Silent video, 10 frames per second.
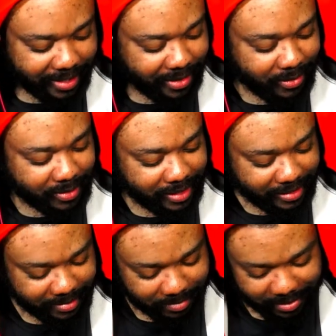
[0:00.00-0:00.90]
Old
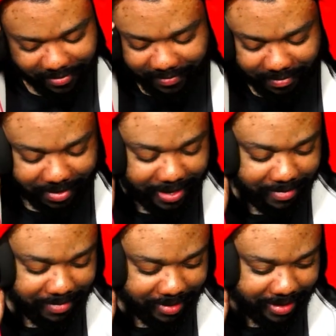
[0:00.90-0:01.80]
Testament of the
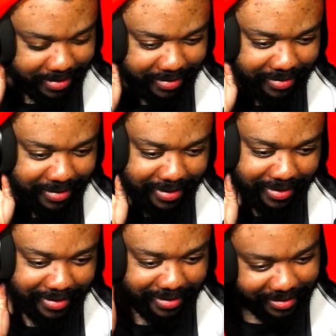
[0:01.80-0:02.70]
Bible, man.
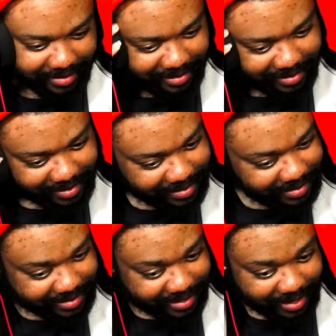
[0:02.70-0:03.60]
It's,
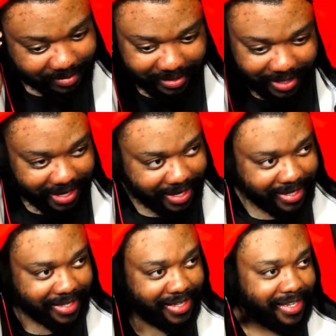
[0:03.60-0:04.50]
you know what I'm saying,